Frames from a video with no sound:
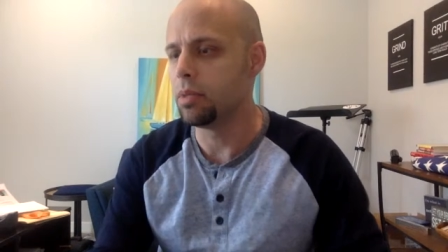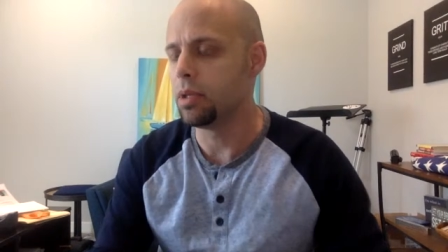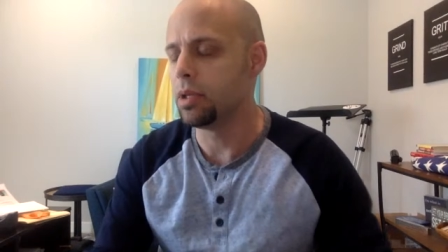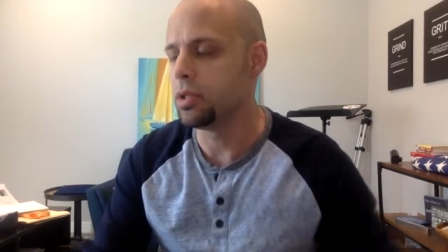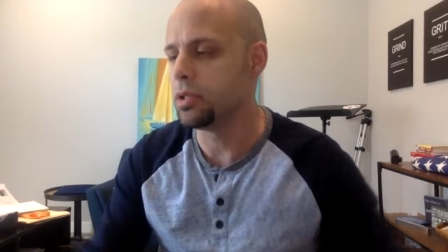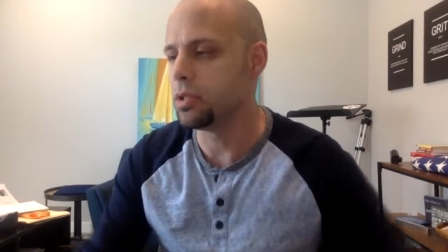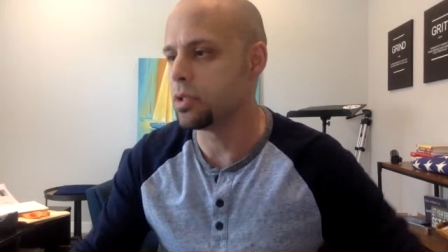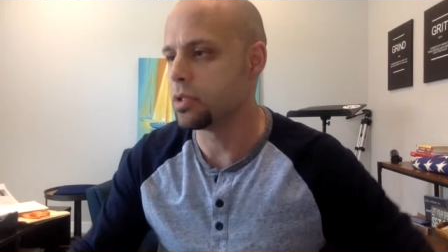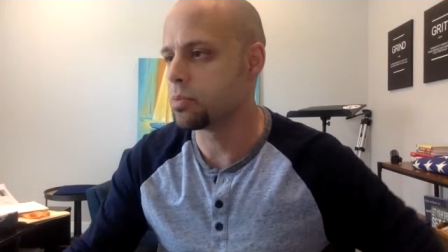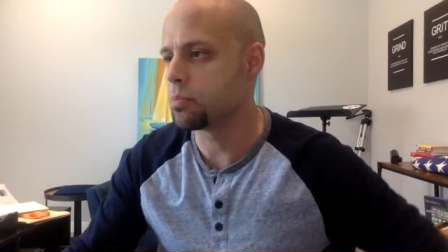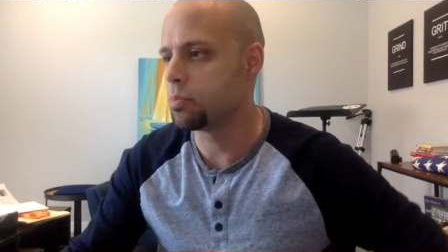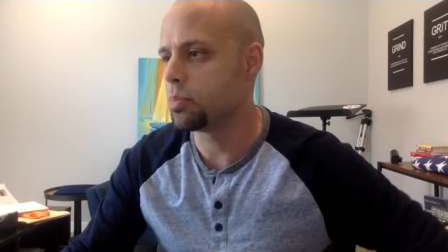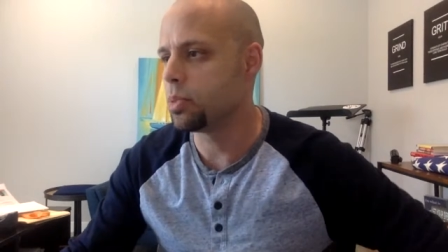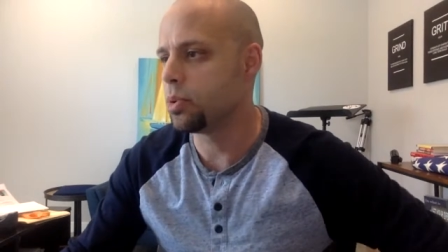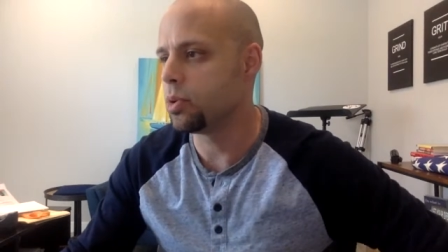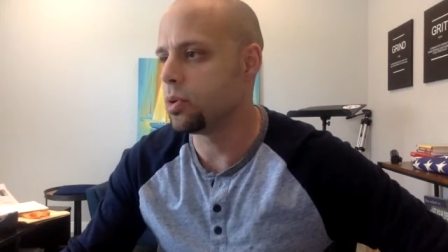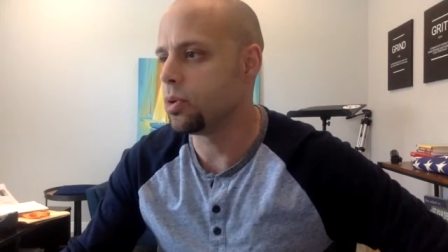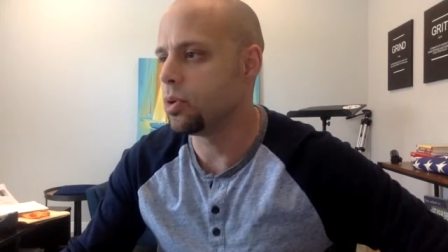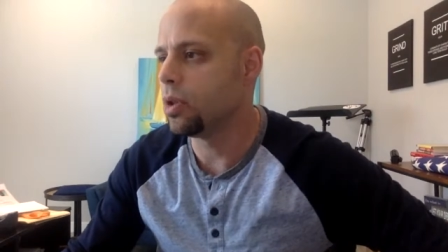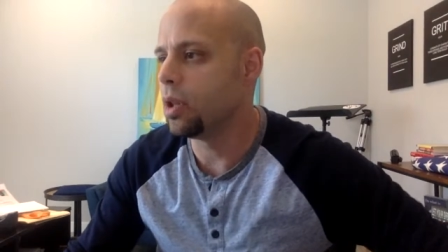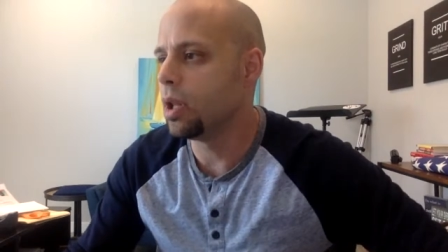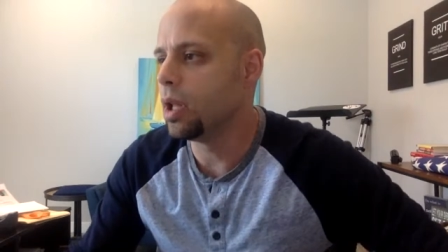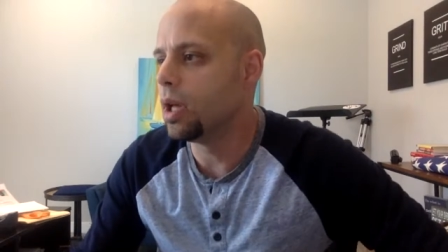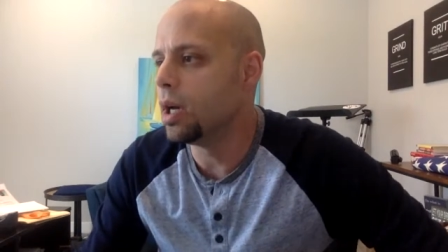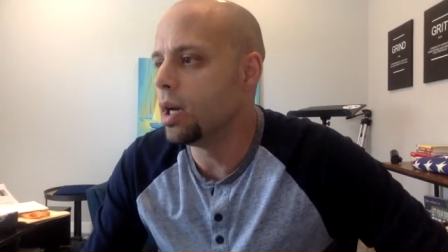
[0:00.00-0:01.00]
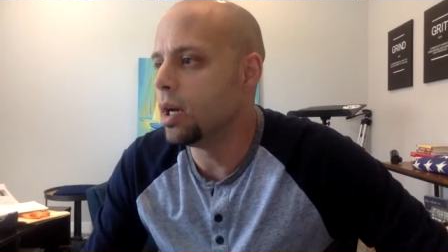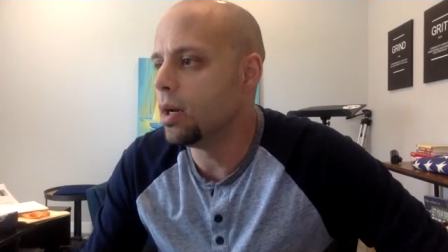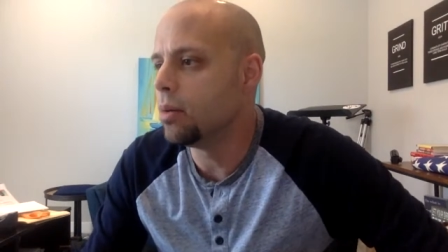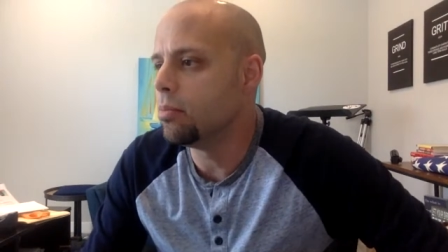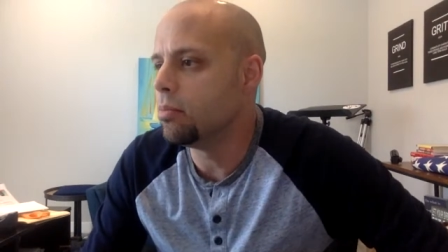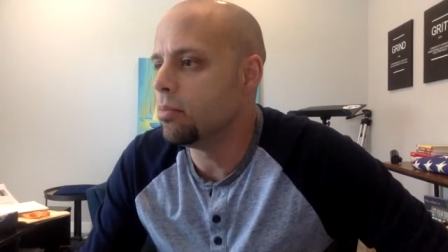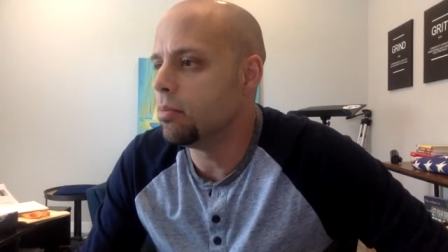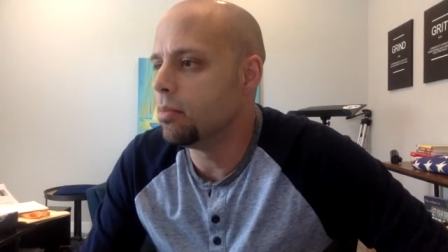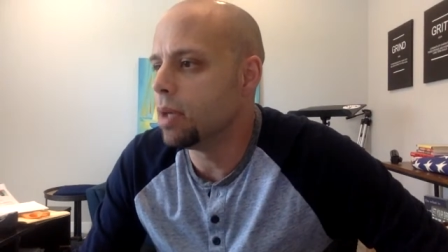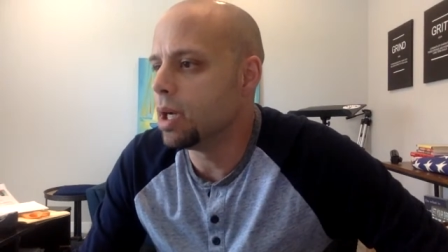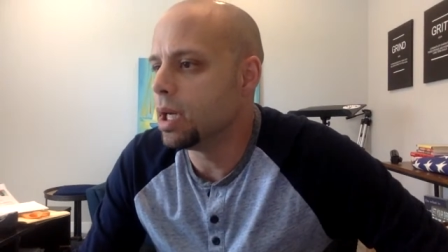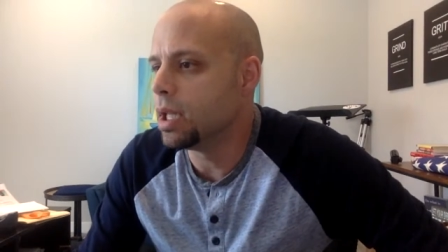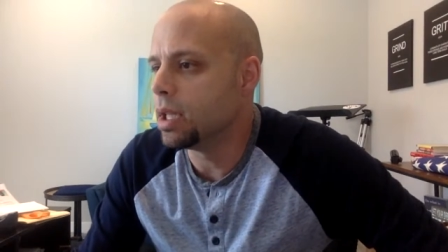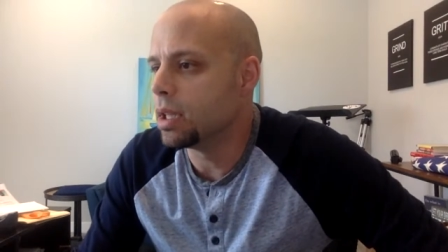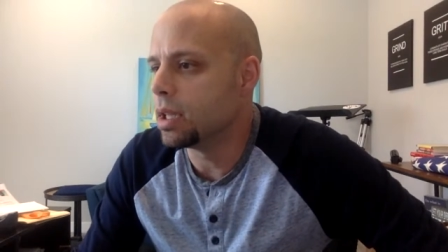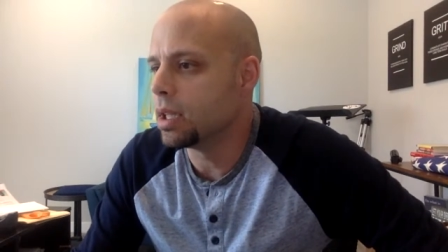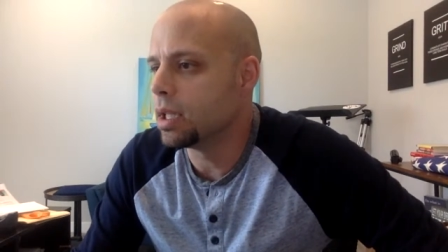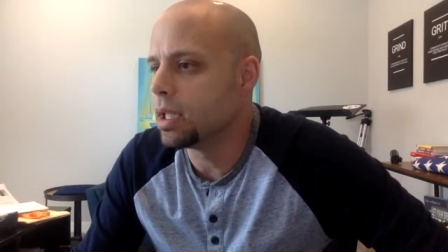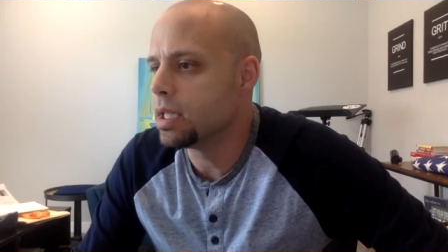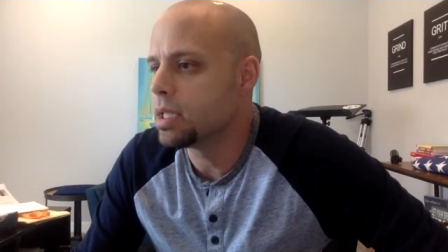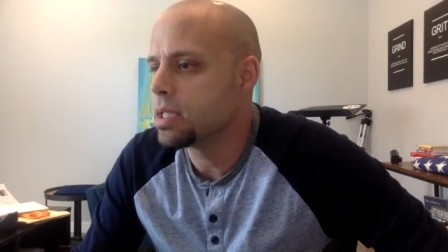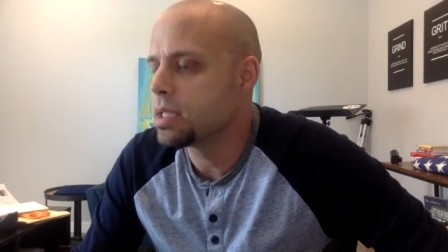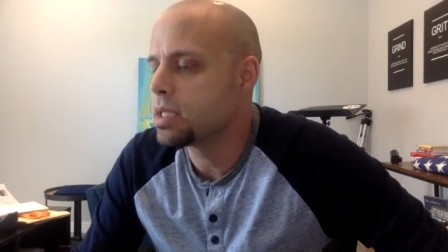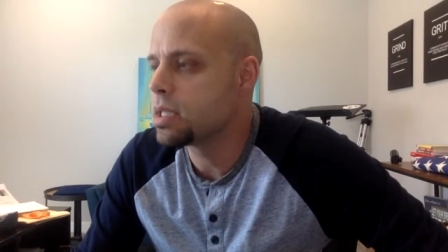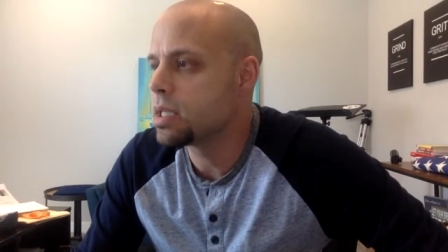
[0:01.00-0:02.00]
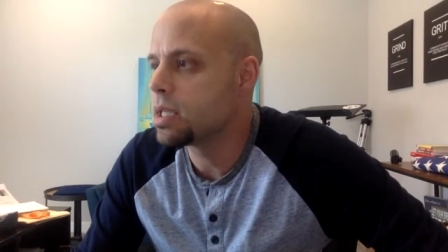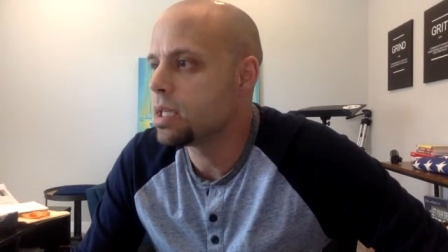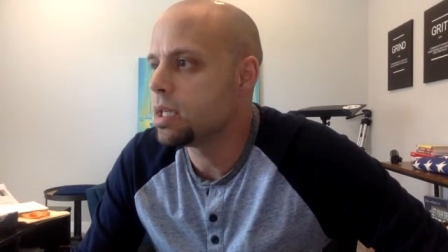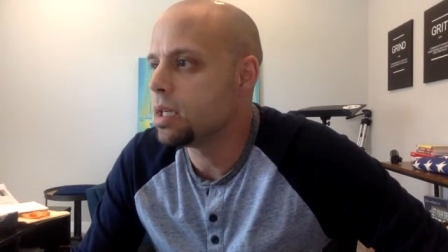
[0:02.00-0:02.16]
me just pull up my list